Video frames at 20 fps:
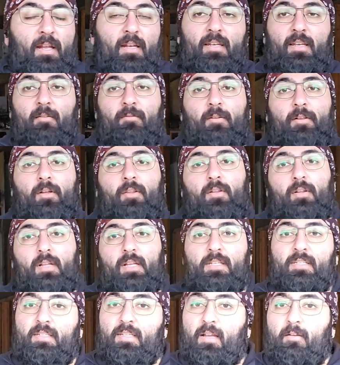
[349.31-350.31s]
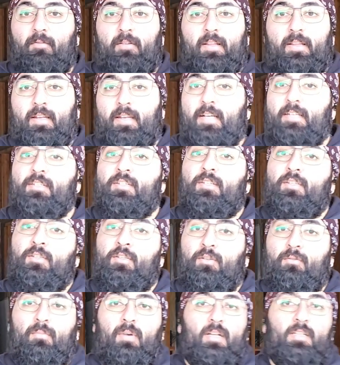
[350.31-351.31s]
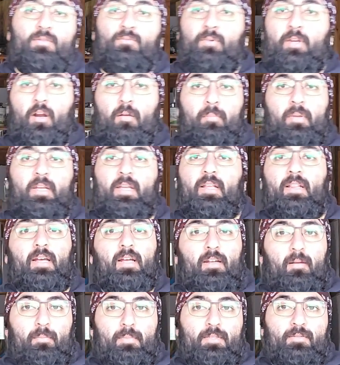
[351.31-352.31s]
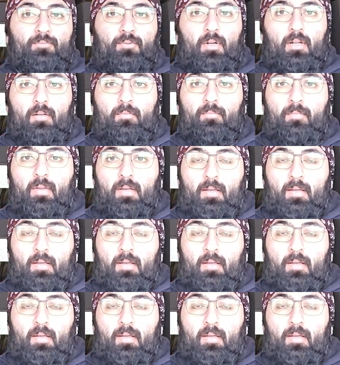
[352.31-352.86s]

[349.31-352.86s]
Definitely on the list. Definitely in the next 2 months we are picking that up as well.